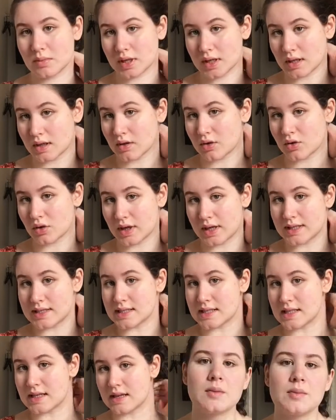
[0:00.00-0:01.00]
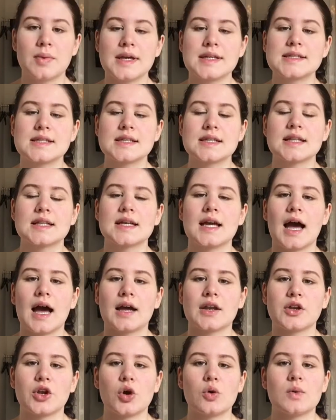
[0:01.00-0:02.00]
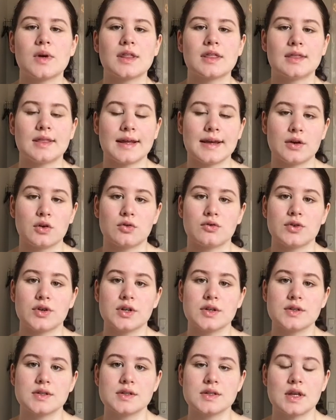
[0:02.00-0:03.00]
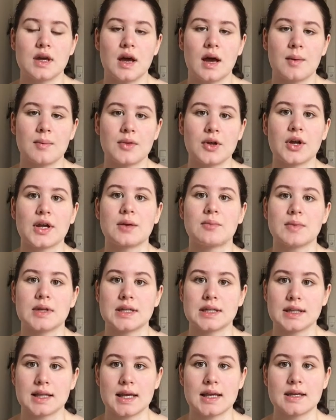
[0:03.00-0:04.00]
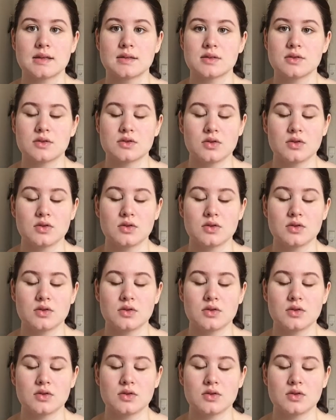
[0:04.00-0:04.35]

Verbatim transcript: me crazy. Basically, I know with layovers, um, there can be delays.